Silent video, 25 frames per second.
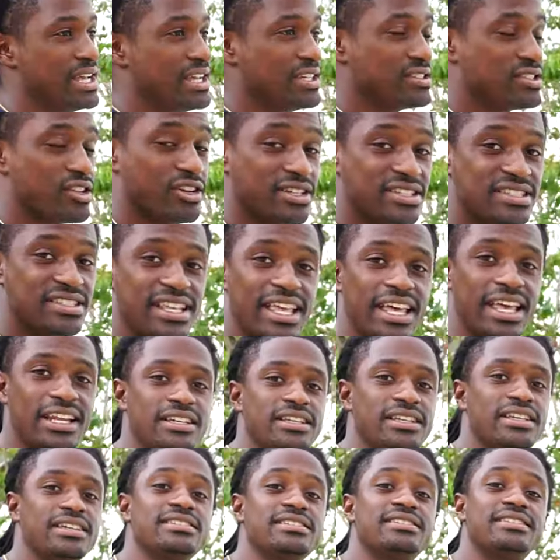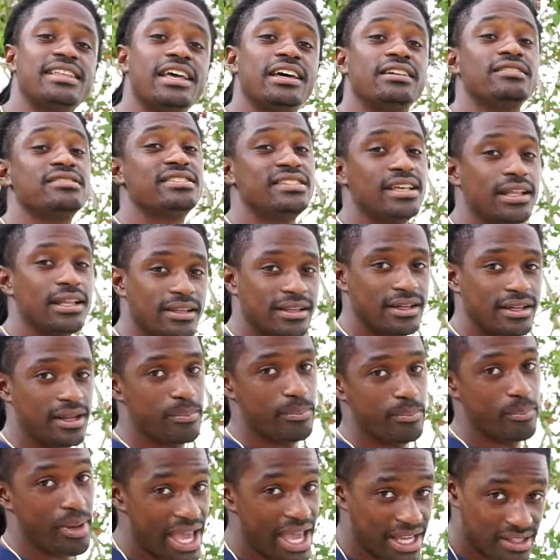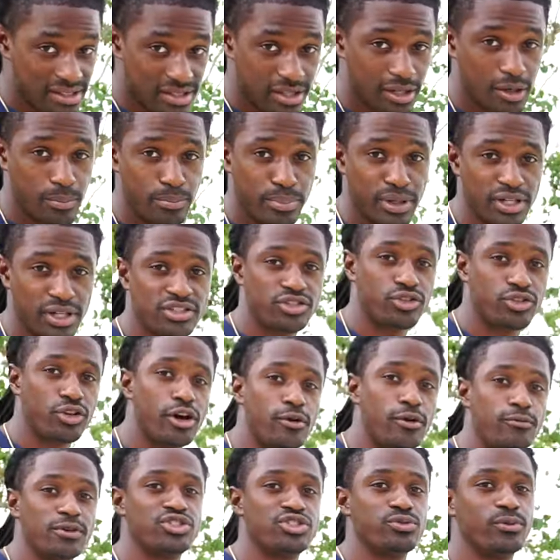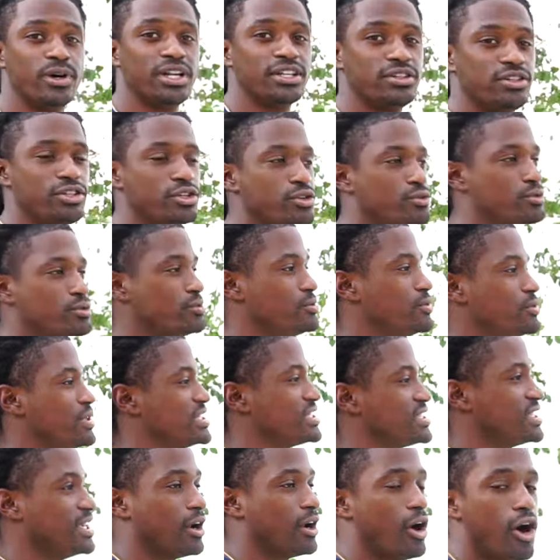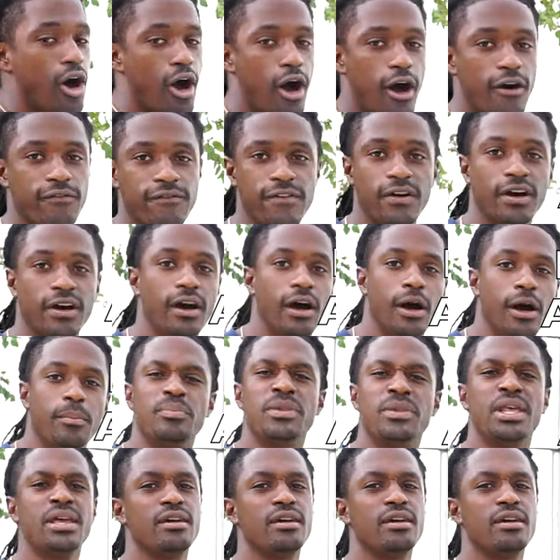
So instead of, instead of selling it back to the bookstore, what you wanna do is get on OfferUp,